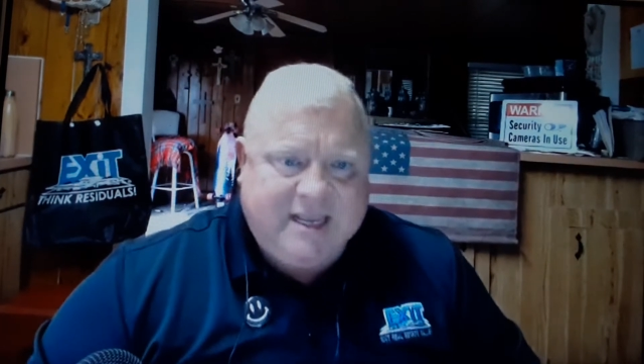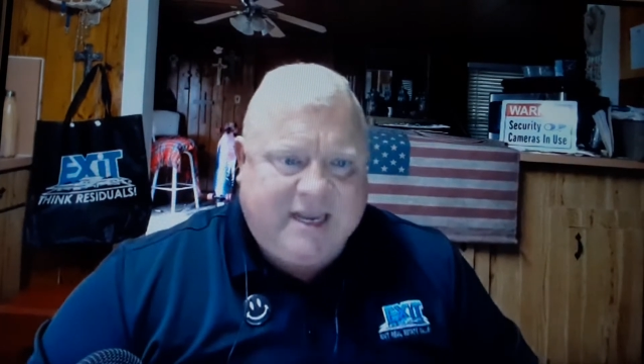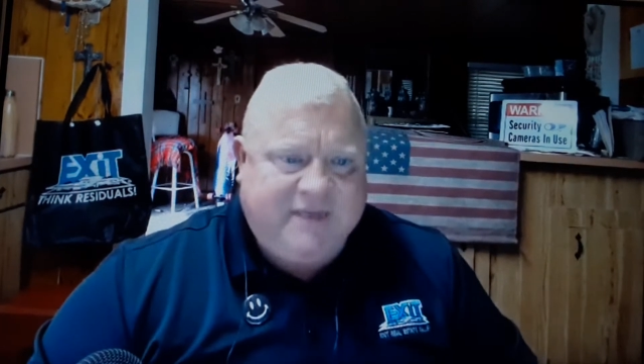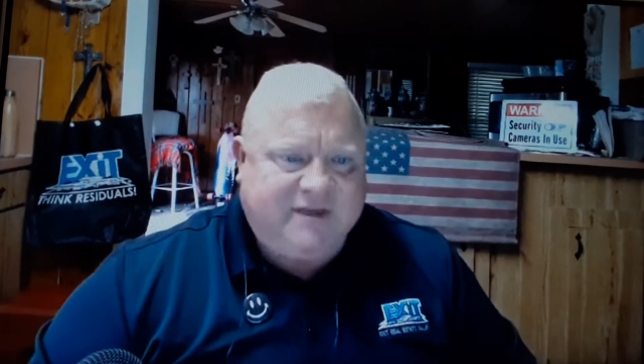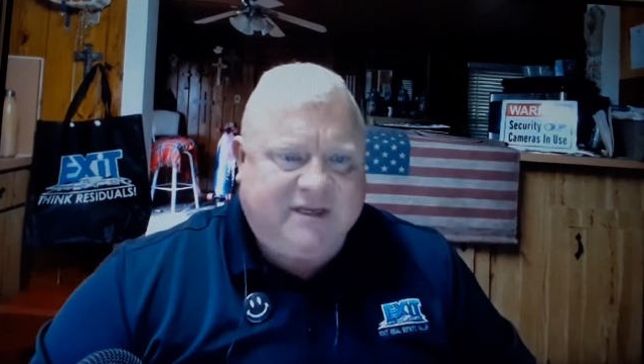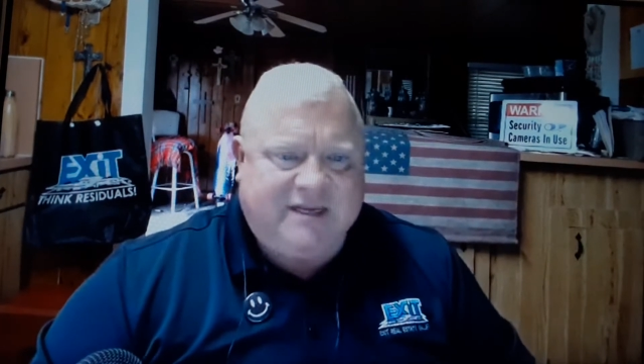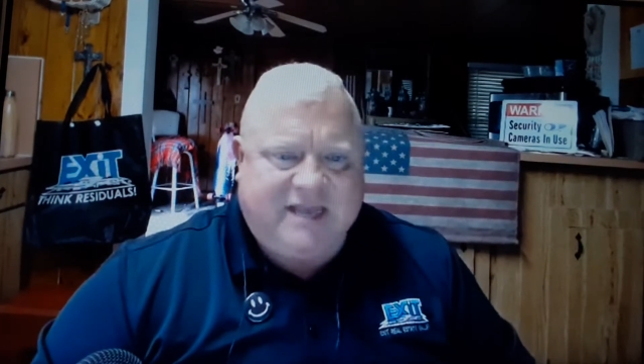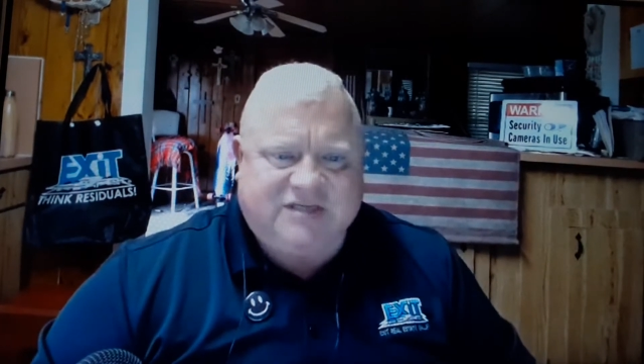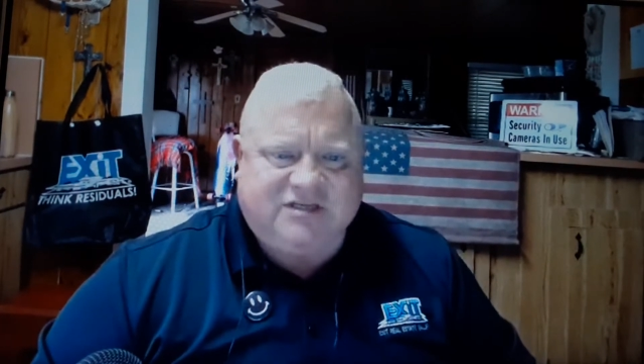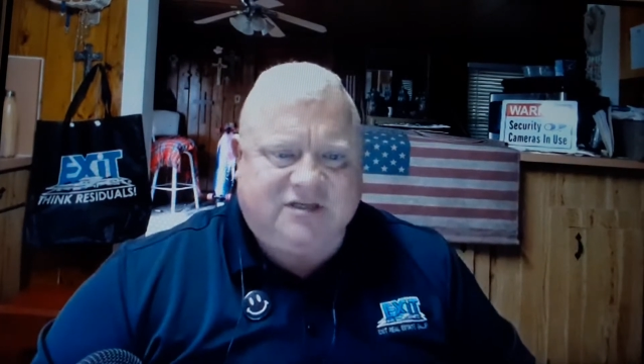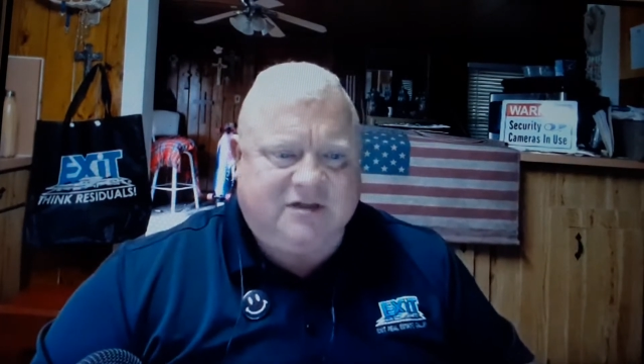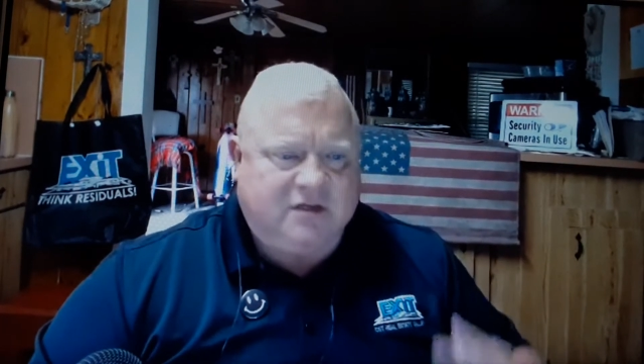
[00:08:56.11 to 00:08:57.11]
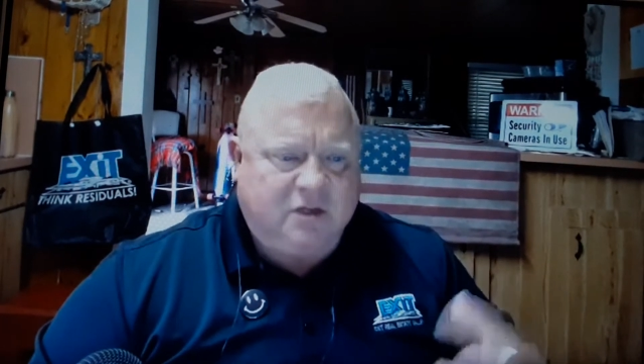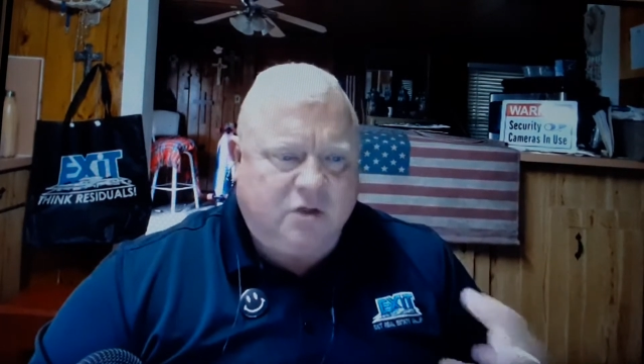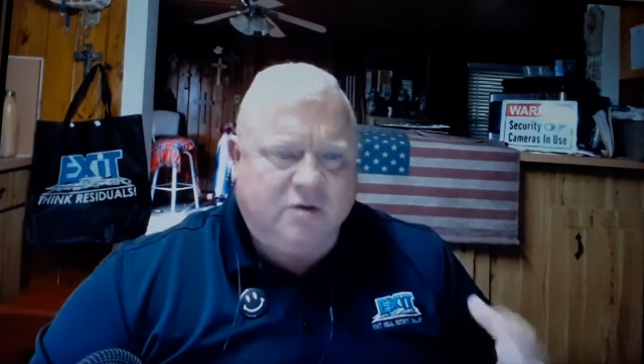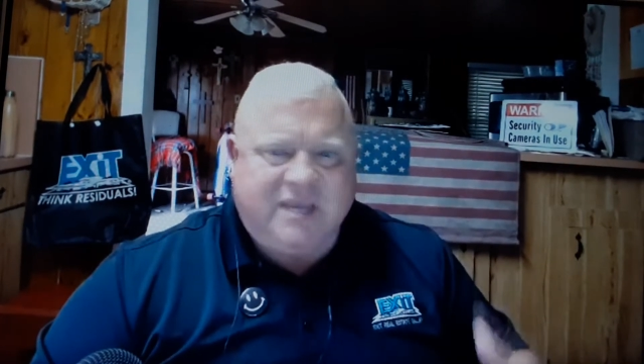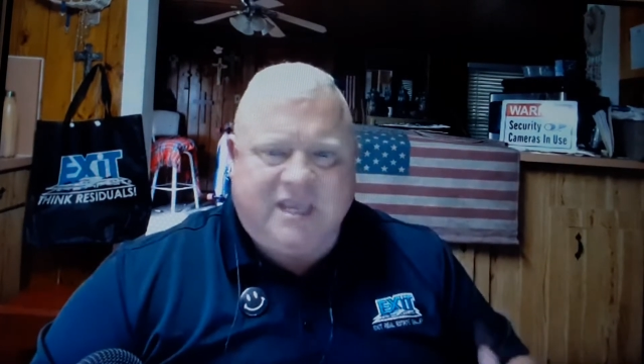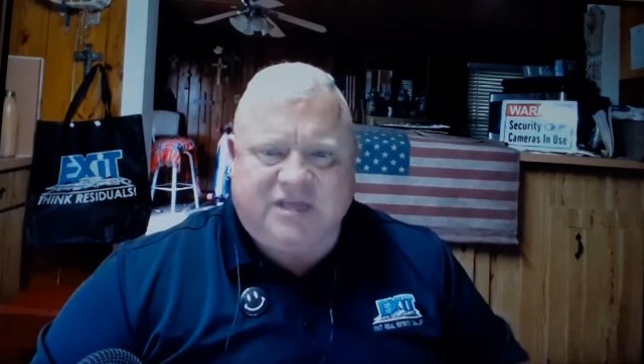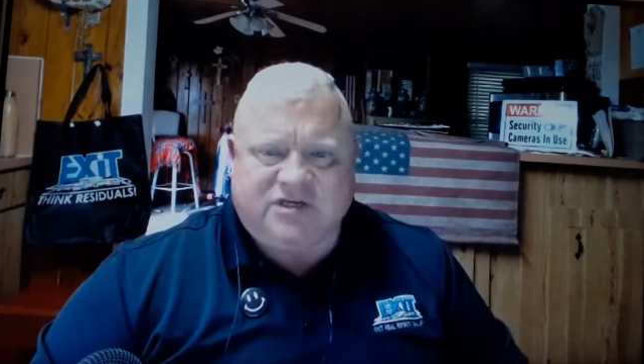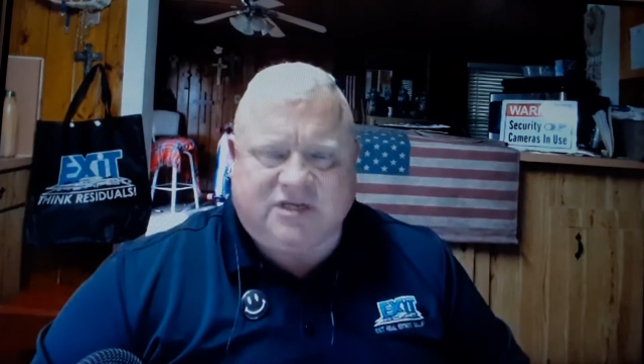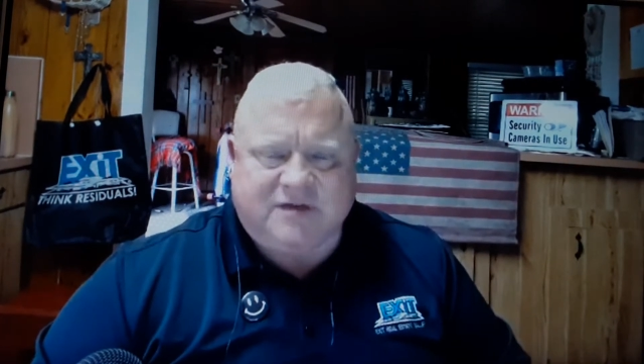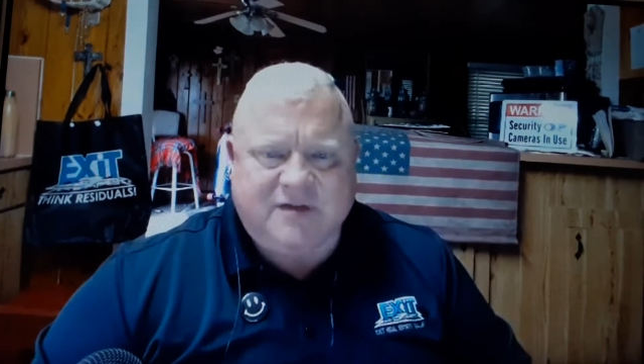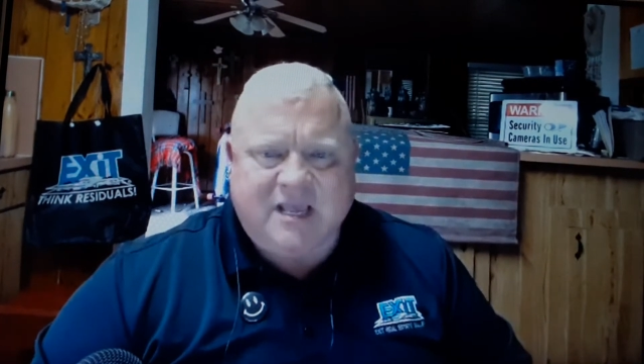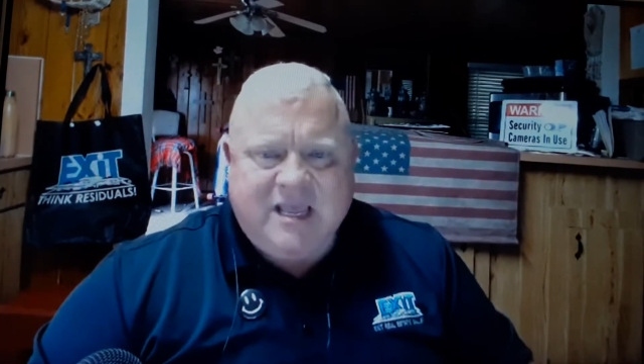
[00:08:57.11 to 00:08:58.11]
And the connection, the
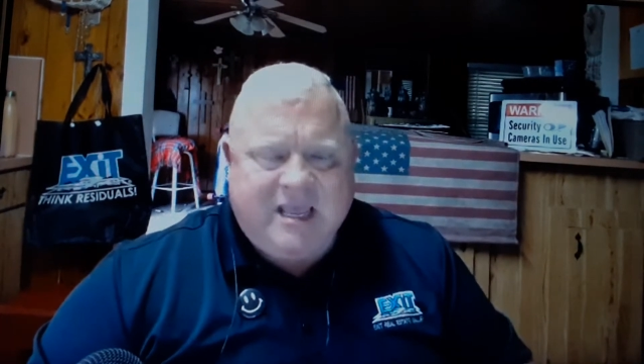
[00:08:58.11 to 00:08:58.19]
location.